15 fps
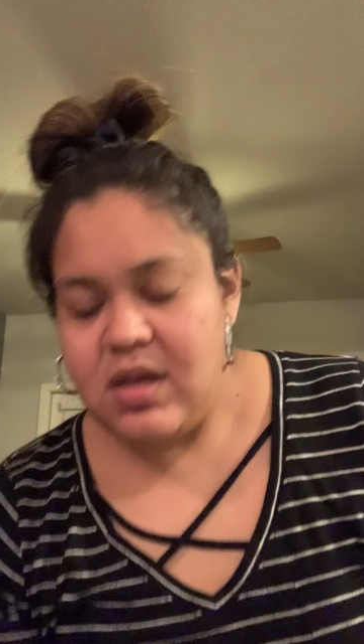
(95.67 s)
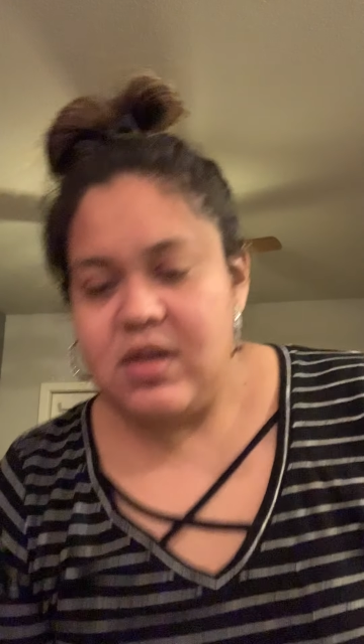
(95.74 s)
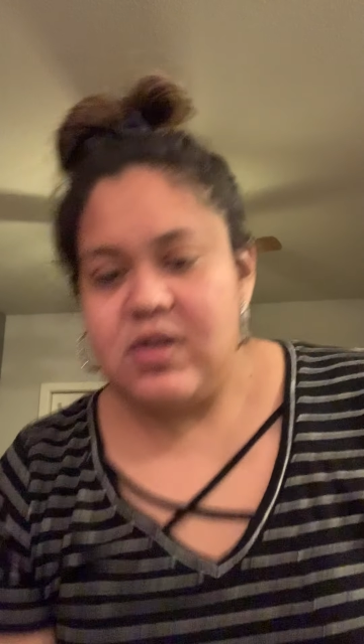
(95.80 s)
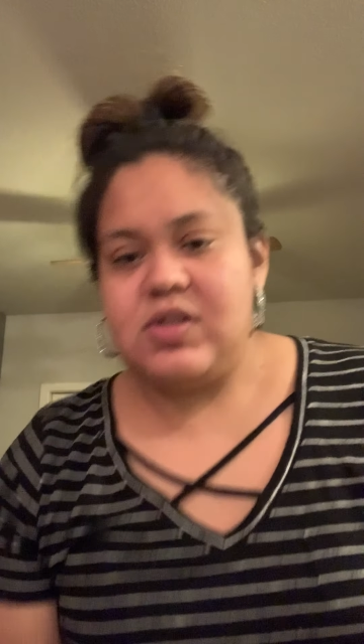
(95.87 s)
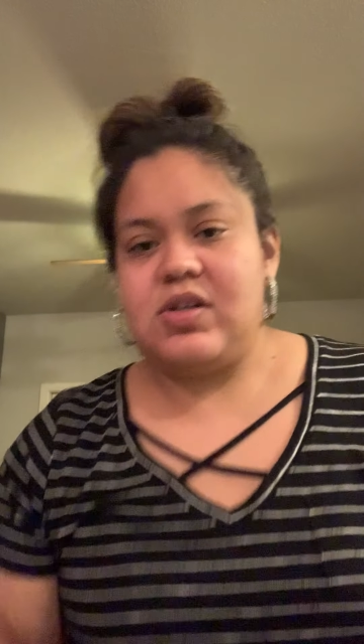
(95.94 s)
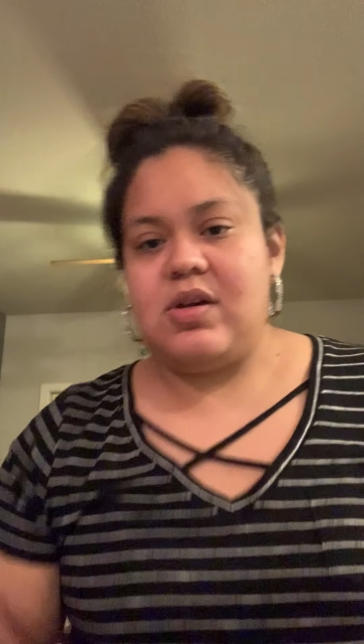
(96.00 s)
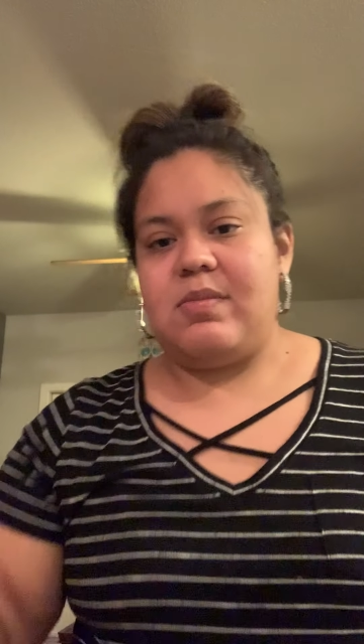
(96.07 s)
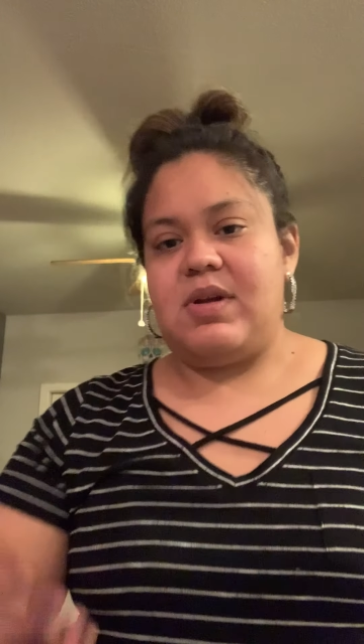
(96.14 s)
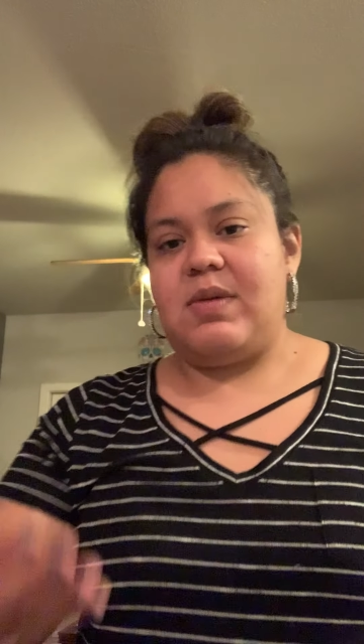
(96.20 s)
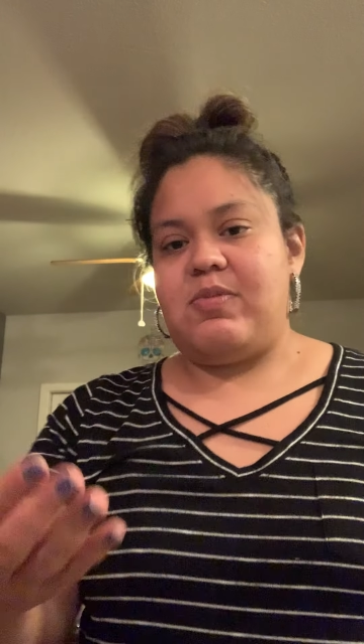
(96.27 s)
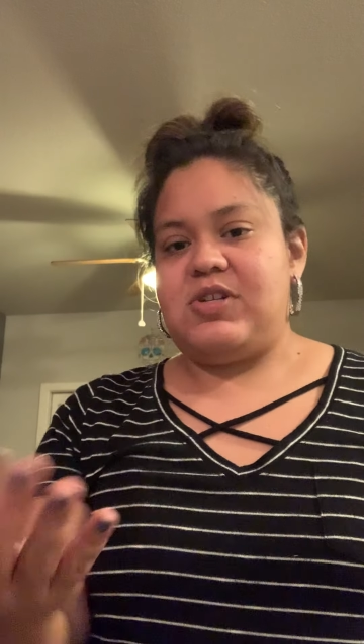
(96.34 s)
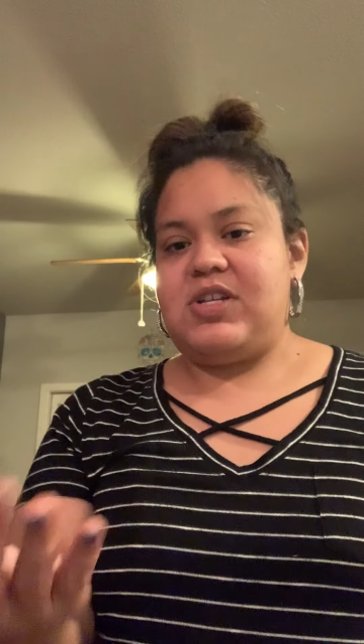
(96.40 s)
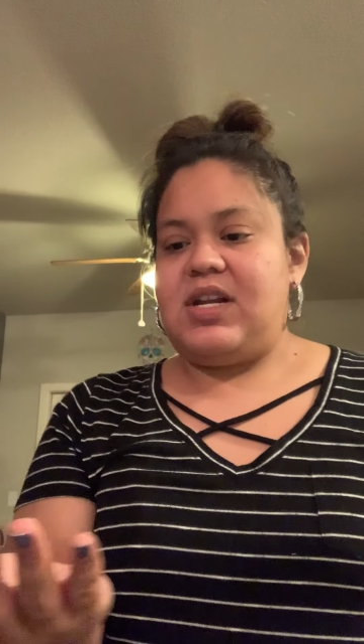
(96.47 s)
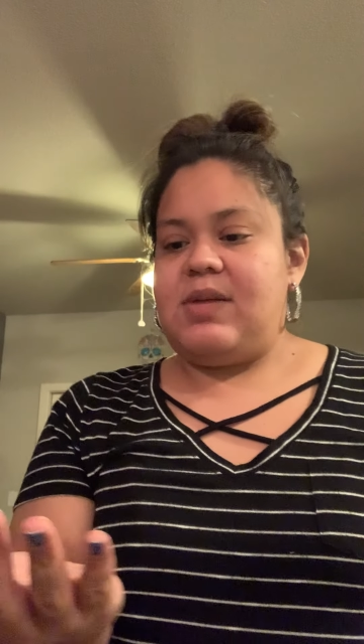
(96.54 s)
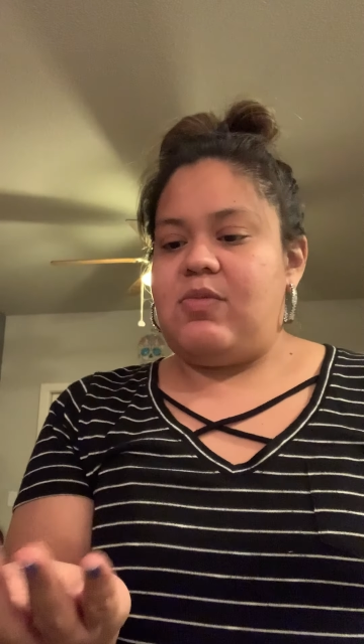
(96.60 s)
So I'm gonna
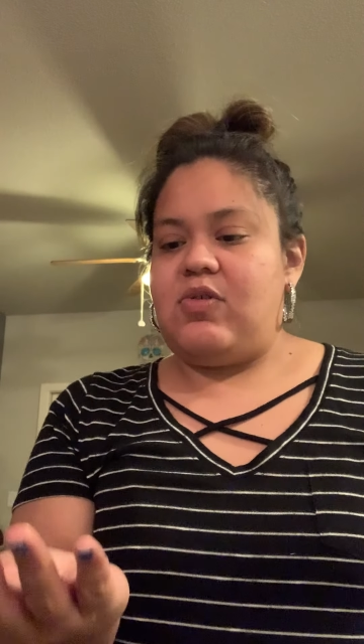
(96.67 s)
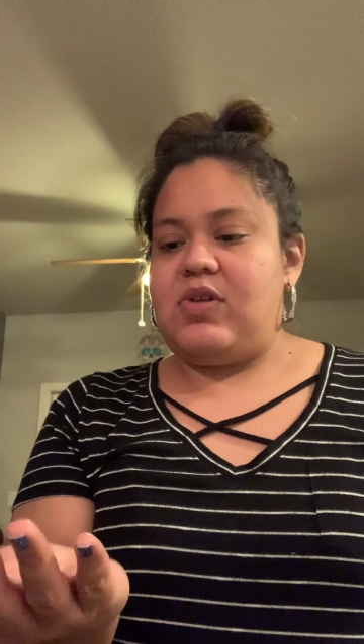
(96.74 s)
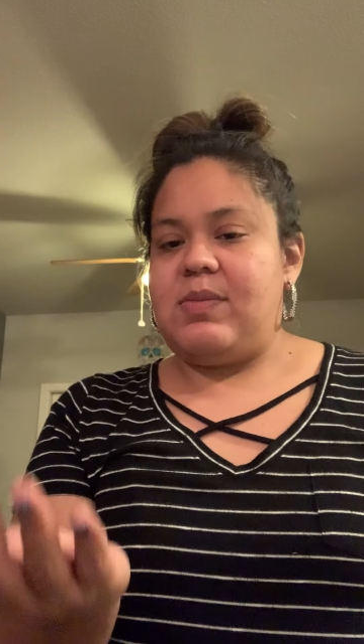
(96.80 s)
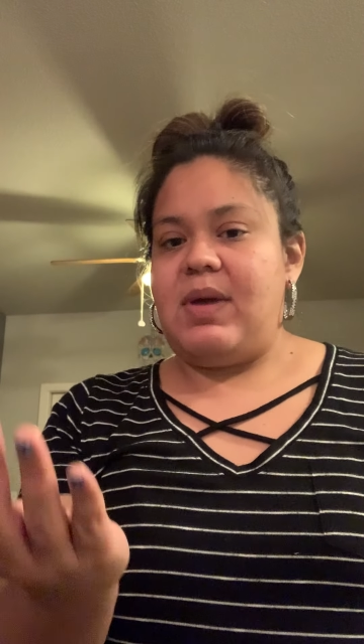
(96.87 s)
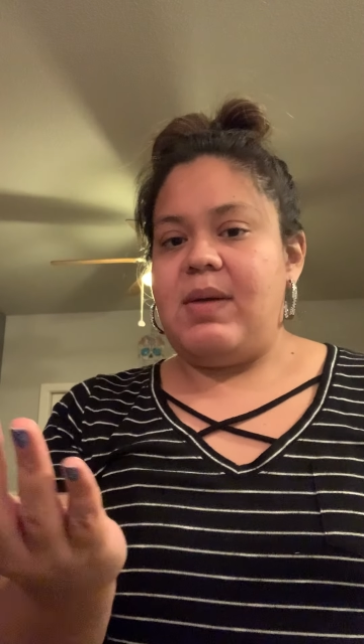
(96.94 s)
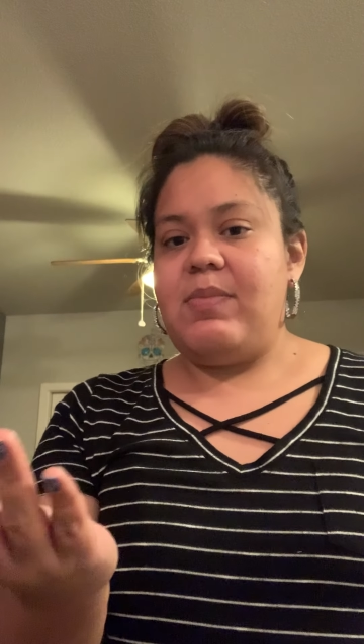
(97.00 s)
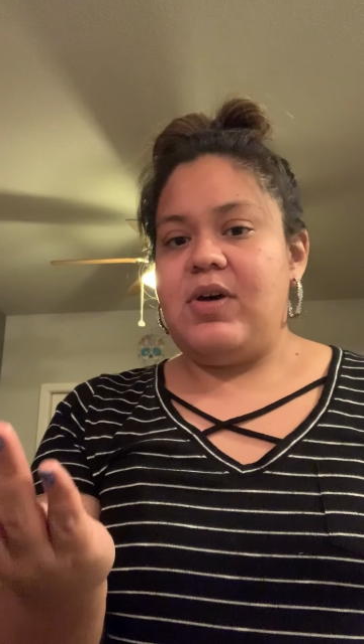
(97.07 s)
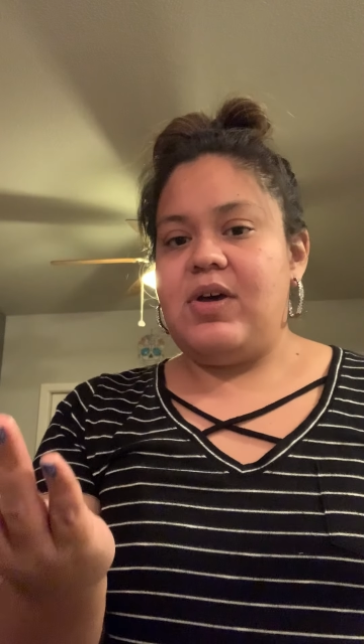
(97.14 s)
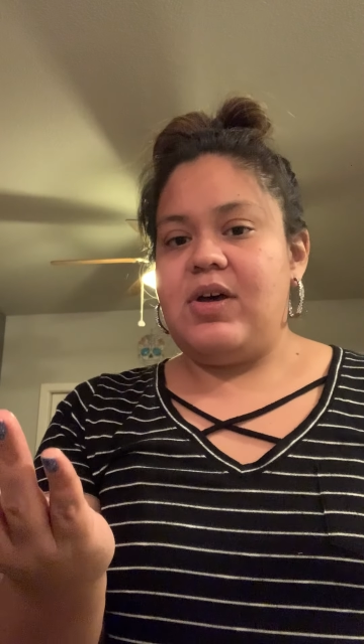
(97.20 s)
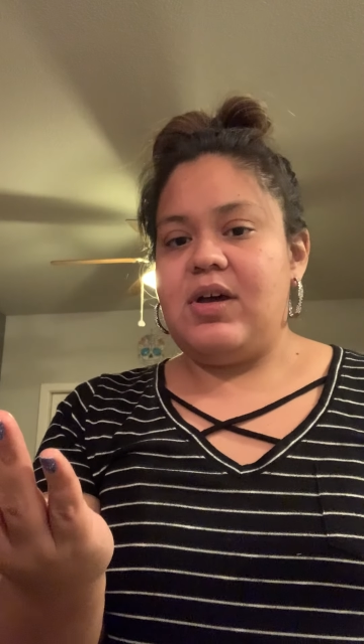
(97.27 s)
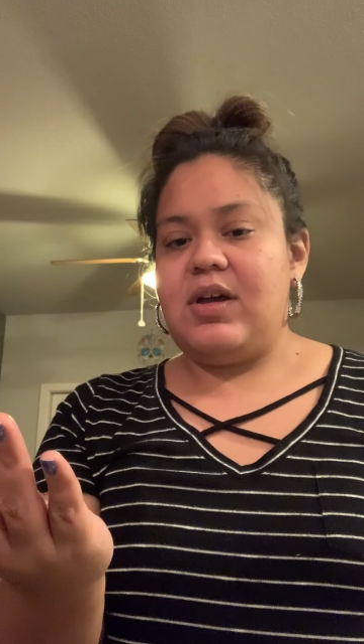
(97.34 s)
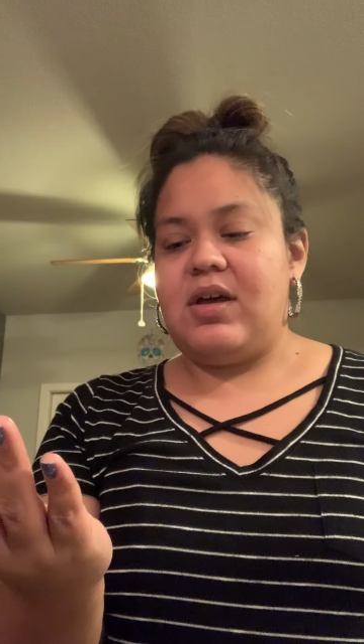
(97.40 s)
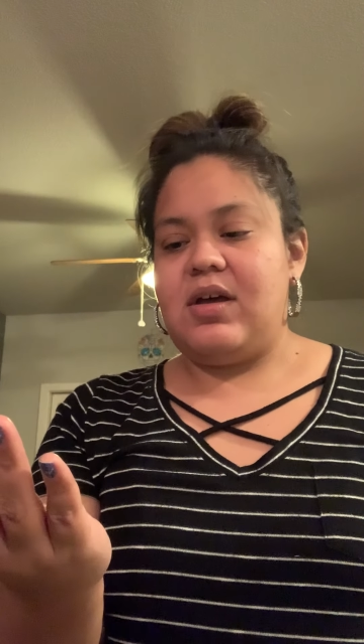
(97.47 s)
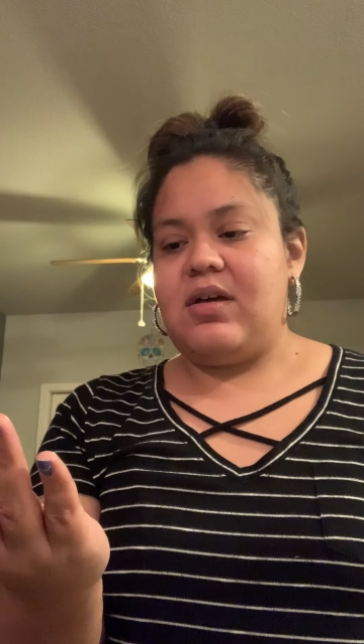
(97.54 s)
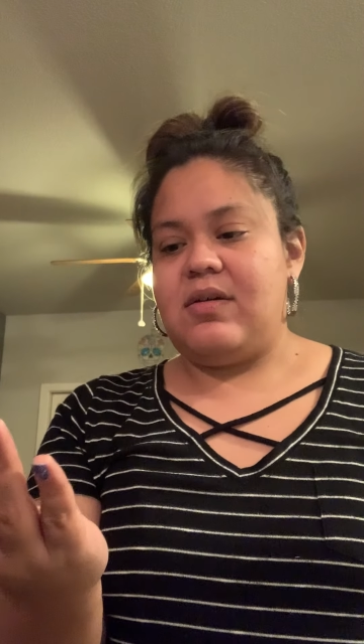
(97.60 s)
pretend I'm holding my book.